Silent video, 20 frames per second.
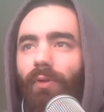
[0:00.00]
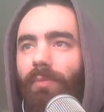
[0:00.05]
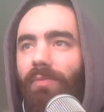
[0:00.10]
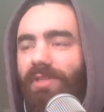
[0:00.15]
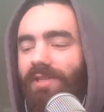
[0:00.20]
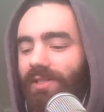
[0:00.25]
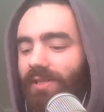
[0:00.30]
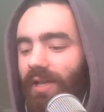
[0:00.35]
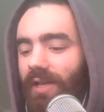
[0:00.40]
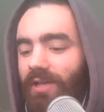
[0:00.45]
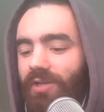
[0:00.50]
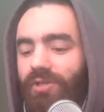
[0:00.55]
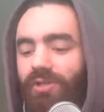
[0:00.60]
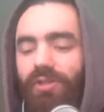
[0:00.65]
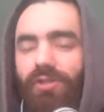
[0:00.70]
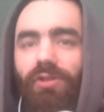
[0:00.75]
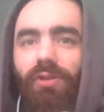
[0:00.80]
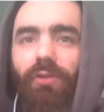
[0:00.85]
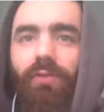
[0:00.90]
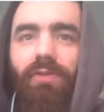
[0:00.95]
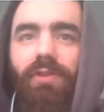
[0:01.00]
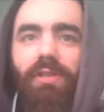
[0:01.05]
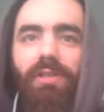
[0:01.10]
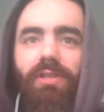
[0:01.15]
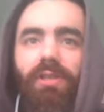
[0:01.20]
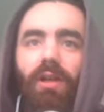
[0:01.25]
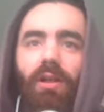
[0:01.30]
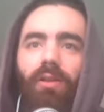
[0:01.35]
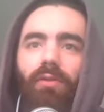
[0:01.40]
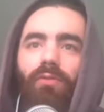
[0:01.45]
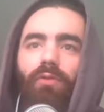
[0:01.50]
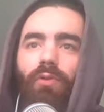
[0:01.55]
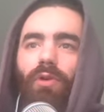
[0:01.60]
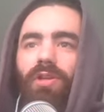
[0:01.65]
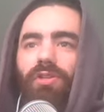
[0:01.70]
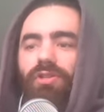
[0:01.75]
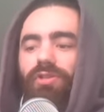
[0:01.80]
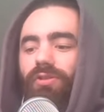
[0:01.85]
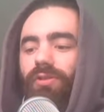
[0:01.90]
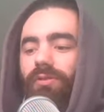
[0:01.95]
representations of this style of
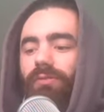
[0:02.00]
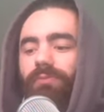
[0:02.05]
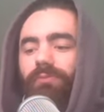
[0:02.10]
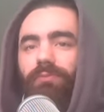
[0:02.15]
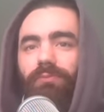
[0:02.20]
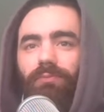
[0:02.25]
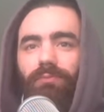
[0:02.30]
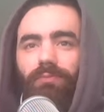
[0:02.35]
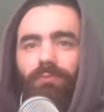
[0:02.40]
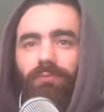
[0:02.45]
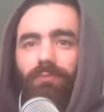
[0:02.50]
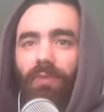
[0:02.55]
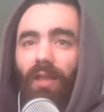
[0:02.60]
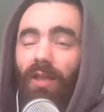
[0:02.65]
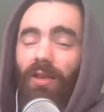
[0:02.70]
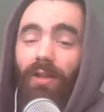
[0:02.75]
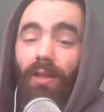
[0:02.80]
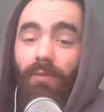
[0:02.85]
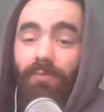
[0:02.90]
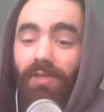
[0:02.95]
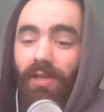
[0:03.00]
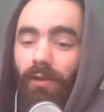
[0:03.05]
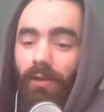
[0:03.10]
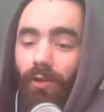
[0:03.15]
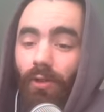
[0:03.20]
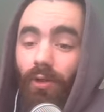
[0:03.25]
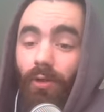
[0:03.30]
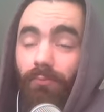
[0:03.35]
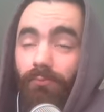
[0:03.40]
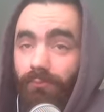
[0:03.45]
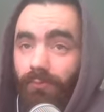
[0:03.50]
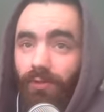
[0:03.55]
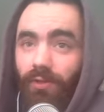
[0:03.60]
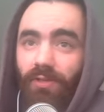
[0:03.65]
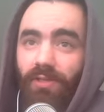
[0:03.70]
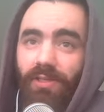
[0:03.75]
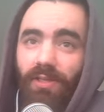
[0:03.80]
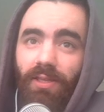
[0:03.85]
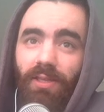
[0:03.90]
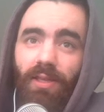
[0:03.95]
question, and it comes out a lot.
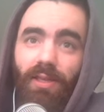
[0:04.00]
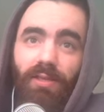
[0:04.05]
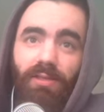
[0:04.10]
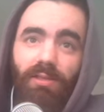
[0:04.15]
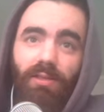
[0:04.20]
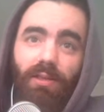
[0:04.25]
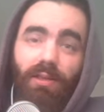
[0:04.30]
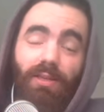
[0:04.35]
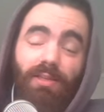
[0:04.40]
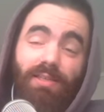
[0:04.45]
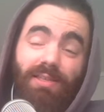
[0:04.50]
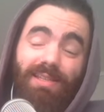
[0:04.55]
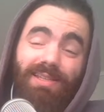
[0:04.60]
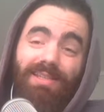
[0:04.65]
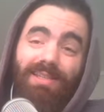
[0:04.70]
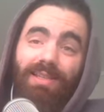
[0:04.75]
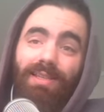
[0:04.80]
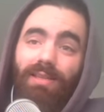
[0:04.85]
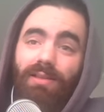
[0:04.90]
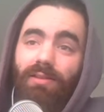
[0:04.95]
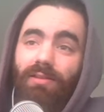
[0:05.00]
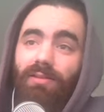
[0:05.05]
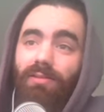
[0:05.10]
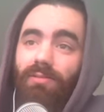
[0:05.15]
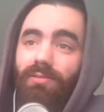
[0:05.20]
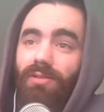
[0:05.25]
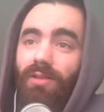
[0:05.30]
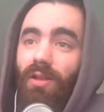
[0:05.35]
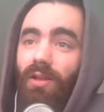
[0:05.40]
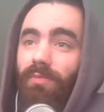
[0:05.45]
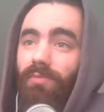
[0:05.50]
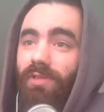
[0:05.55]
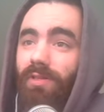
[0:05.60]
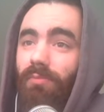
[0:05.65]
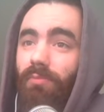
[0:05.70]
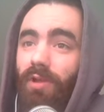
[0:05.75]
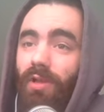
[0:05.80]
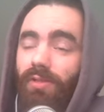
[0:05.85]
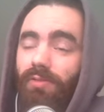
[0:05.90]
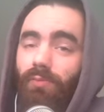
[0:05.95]
You see there's like sixteen times in
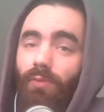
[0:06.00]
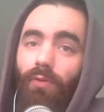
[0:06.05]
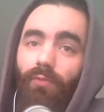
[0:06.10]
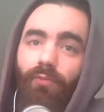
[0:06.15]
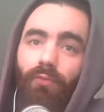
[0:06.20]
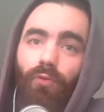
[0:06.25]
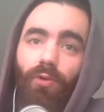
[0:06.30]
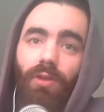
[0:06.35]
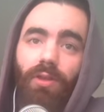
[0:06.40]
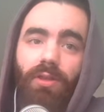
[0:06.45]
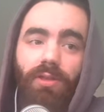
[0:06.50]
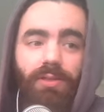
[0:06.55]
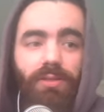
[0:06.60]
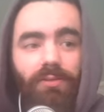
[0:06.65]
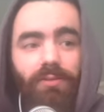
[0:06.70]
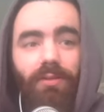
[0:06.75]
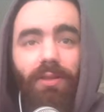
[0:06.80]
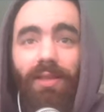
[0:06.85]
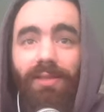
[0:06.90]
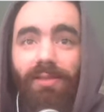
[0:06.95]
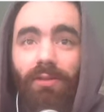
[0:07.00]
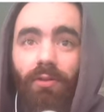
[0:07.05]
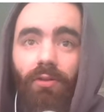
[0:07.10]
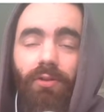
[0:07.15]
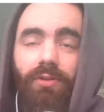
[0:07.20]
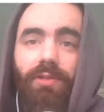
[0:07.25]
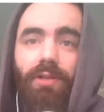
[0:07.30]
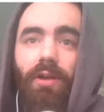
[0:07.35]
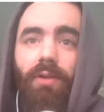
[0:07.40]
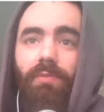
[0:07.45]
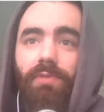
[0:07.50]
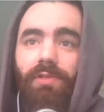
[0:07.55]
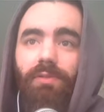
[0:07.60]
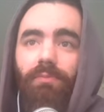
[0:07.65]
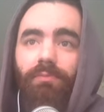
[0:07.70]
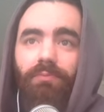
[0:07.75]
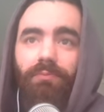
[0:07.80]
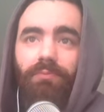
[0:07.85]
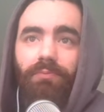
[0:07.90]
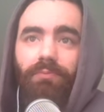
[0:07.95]
the past, what, four years? That's a lot of times.
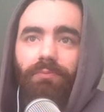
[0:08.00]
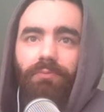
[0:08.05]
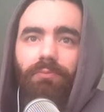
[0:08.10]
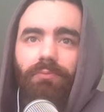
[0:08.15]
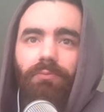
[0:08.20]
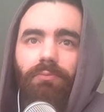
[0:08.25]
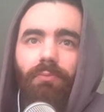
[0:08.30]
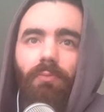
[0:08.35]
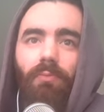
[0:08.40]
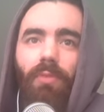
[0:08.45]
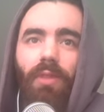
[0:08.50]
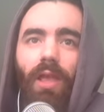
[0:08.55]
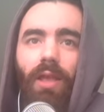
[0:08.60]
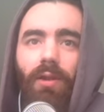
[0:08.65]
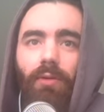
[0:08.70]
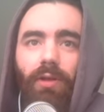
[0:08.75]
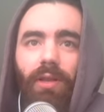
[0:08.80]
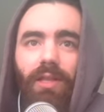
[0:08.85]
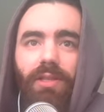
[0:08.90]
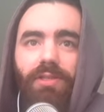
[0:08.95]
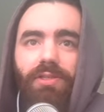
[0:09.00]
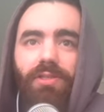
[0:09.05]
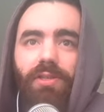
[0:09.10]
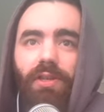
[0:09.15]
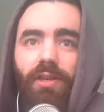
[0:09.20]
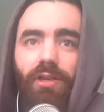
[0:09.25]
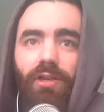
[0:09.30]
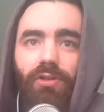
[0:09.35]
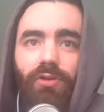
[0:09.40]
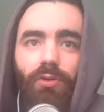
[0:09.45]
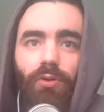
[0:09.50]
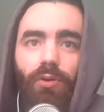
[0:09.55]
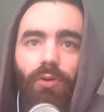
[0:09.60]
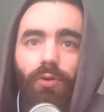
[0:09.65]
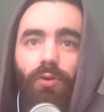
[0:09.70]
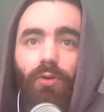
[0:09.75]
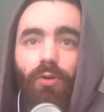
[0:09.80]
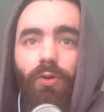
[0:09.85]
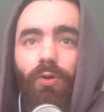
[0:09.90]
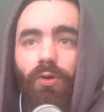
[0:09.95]
Anyway, let's uh, do a
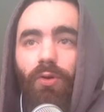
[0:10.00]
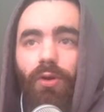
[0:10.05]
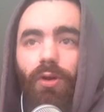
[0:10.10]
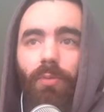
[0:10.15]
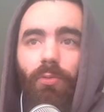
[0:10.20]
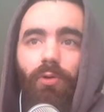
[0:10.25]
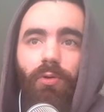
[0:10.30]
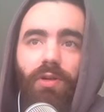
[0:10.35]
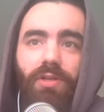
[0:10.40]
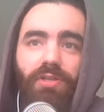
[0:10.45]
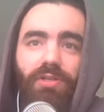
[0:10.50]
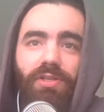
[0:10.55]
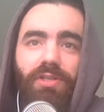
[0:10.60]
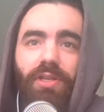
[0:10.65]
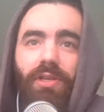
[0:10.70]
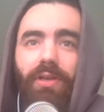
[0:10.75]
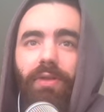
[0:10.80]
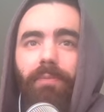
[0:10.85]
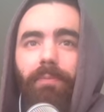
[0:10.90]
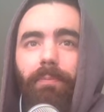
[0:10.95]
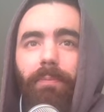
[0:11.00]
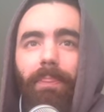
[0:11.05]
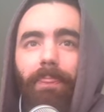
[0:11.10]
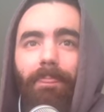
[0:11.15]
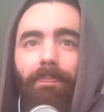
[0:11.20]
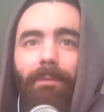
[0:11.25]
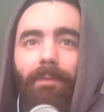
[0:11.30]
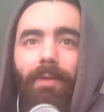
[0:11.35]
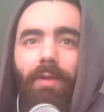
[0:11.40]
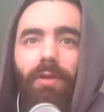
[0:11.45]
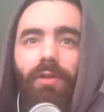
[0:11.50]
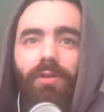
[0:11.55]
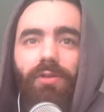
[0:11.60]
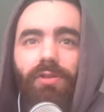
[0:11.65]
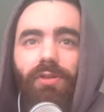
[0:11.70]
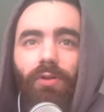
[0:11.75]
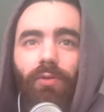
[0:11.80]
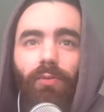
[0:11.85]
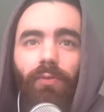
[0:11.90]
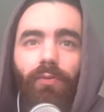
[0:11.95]
couple questions here.
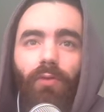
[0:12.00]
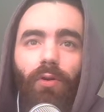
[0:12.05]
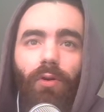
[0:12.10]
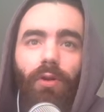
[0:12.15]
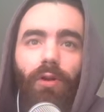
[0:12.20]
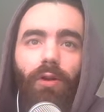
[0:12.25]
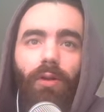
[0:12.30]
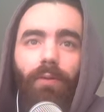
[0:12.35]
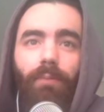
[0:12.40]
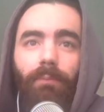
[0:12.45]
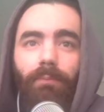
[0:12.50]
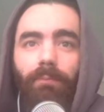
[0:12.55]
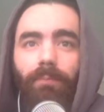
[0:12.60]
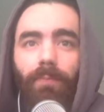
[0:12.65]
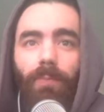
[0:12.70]
So we've got,